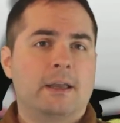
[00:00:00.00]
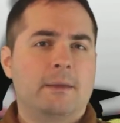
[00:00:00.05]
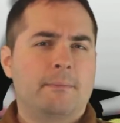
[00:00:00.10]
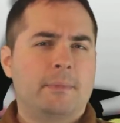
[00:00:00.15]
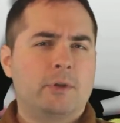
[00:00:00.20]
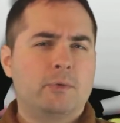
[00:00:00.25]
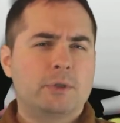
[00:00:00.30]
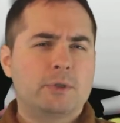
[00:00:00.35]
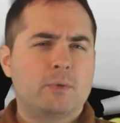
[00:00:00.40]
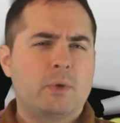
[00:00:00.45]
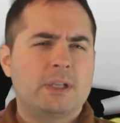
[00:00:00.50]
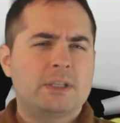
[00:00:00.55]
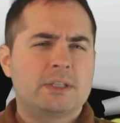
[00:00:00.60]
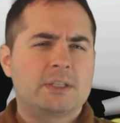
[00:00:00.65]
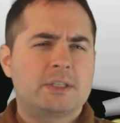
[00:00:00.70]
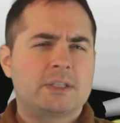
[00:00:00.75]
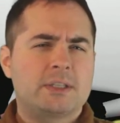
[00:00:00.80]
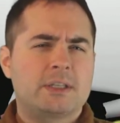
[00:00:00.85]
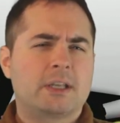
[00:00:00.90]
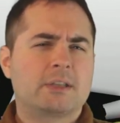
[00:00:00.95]
but there was one
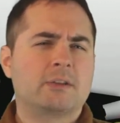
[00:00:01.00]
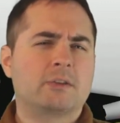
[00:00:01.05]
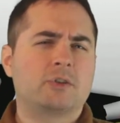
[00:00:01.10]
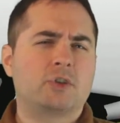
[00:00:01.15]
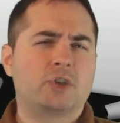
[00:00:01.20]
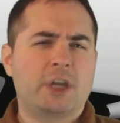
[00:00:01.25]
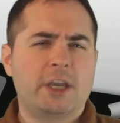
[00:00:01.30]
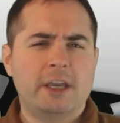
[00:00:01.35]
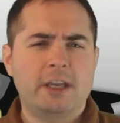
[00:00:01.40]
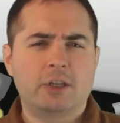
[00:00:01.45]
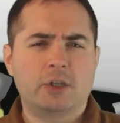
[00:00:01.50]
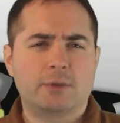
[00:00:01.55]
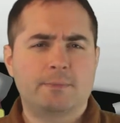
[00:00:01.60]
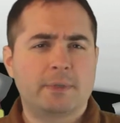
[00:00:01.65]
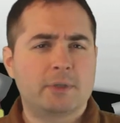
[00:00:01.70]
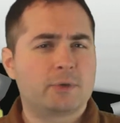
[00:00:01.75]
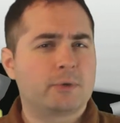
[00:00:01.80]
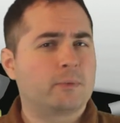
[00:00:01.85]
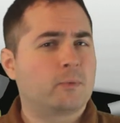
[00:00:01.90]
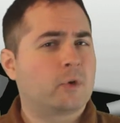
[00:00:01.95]
subtle change
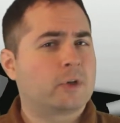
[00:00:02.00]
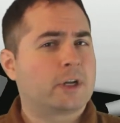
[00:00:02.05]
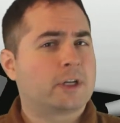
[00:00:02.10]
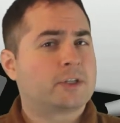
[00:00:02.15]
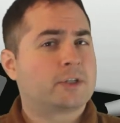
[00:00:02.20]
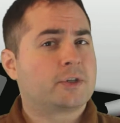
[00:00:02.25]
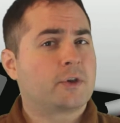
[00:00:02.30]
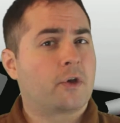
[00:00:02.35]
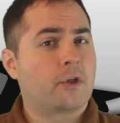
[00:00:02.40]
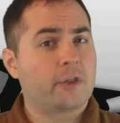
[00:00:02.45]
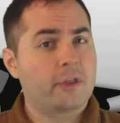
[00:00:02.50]
between what I saw